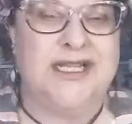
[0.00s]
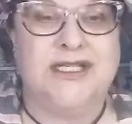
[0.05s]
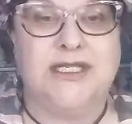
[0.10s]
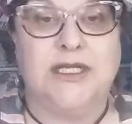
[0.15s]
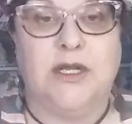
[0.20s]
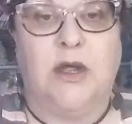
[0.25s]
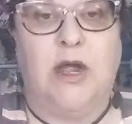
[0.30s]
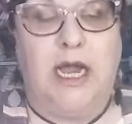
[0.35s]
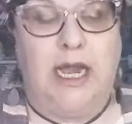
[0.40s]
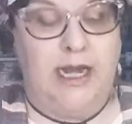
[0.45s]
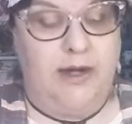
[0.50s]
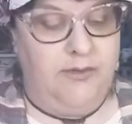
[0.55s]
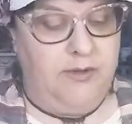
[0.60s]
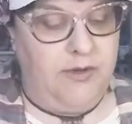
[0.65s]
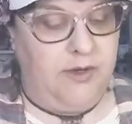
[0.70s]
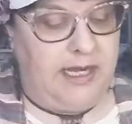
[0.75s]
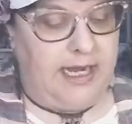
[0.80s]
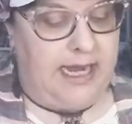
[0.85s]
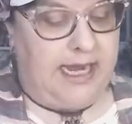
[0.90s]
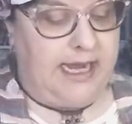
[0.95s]
so I
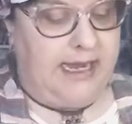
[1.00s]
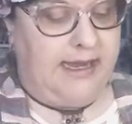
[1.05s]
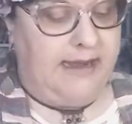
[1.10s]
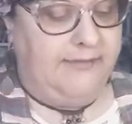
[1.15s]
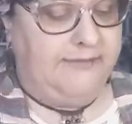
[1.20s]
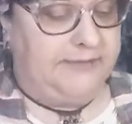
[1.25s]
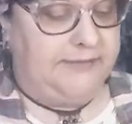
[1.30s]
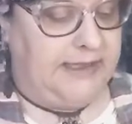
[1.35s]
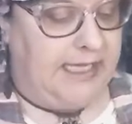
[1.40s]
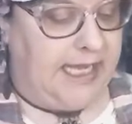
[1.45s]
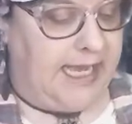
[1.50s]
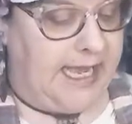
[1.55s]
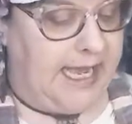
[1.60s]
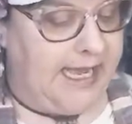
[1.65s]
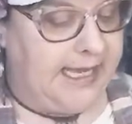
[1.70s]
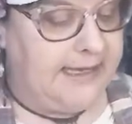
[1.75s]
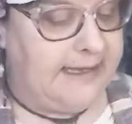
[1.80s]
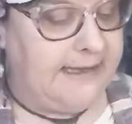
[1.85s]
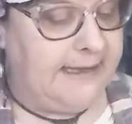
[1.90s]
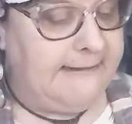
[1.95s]
will have
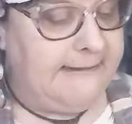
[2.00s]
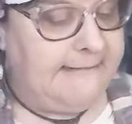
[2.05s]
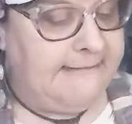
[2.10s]
like